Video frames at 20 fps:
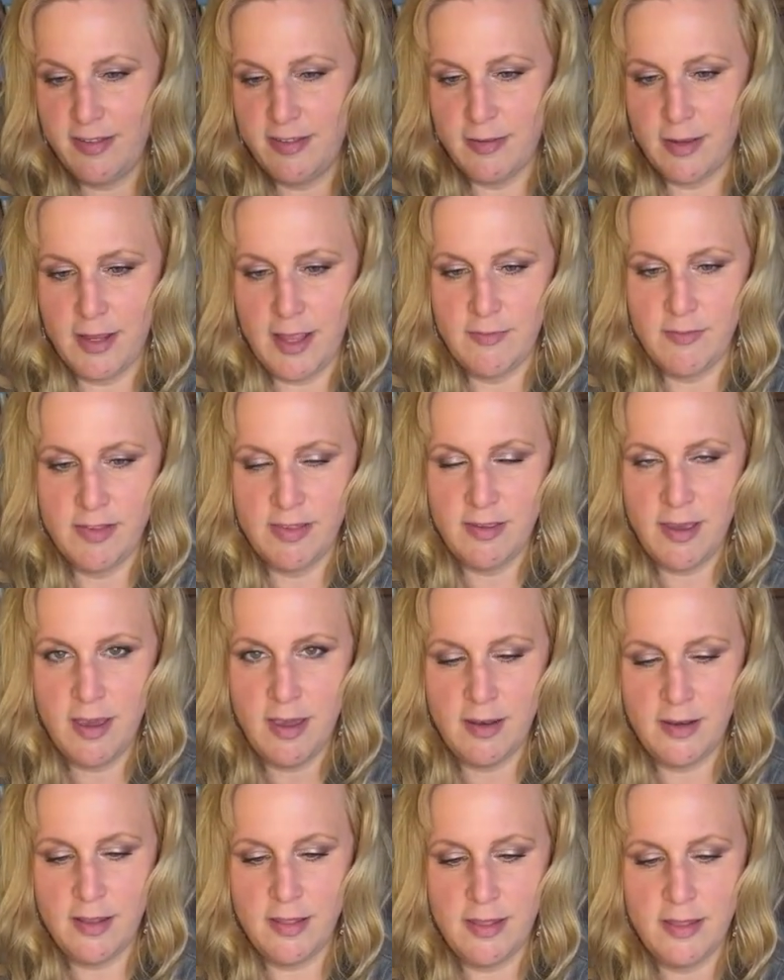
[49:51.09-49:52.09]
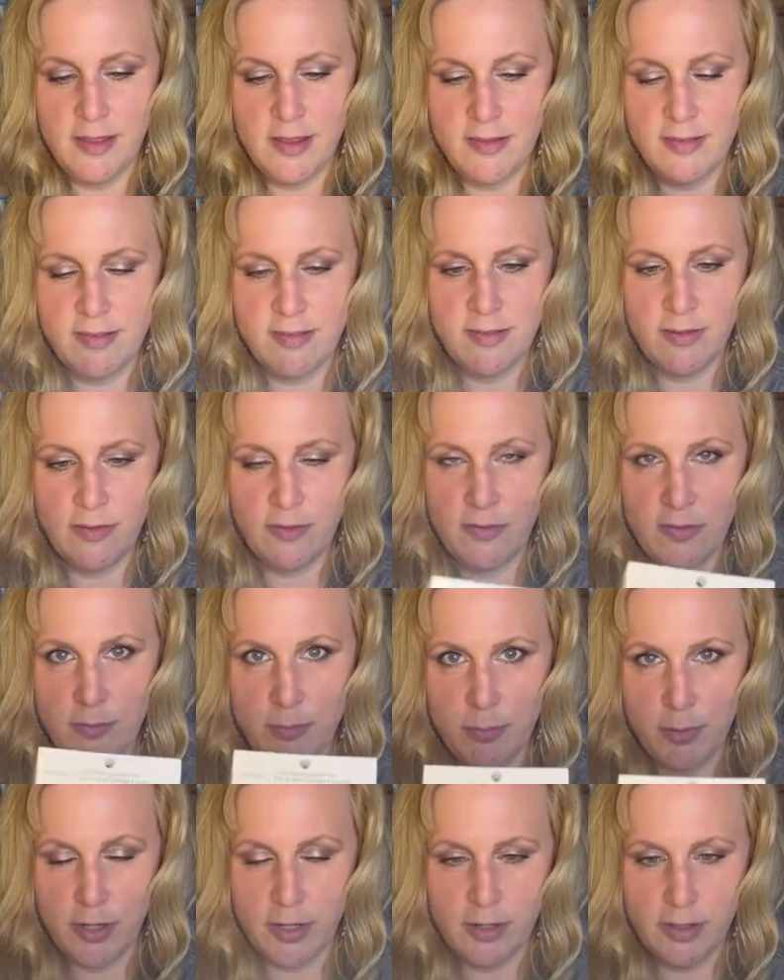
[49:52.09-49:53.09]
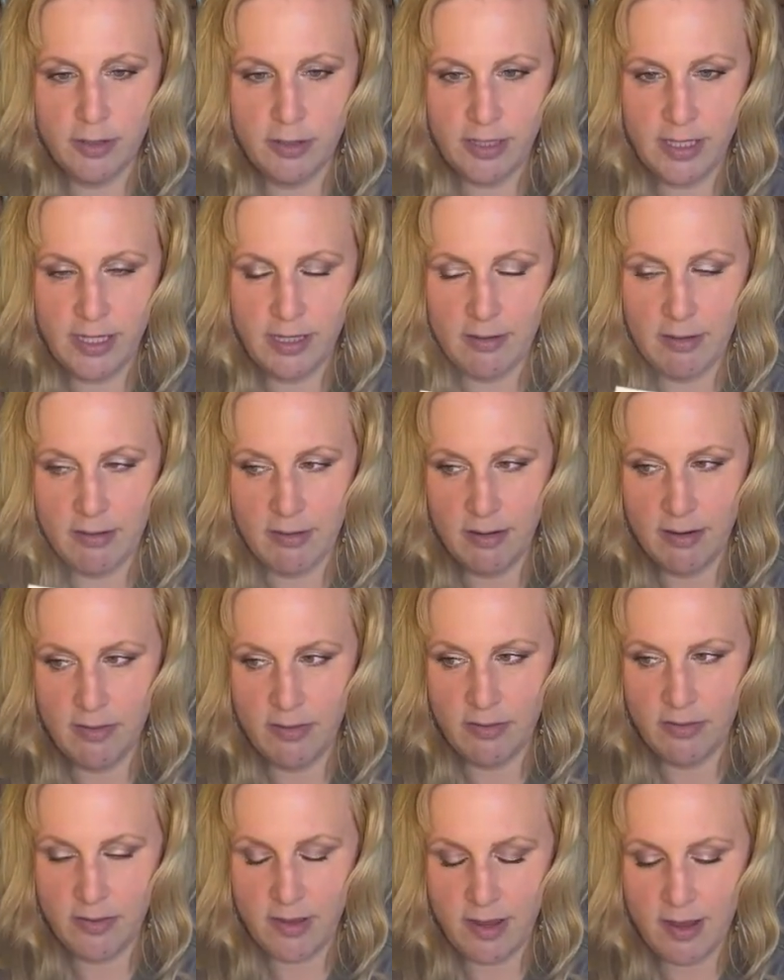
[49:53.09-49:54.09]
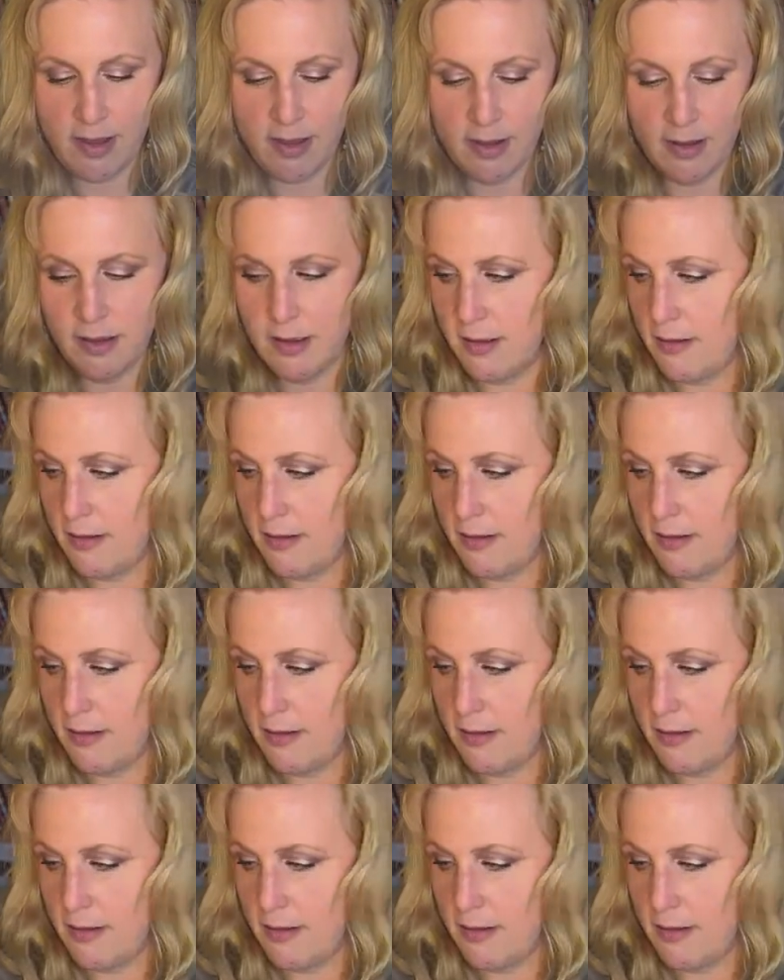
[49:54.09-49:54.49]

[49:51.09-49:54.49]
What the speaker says: So I have a ton of this sparkly cardstock.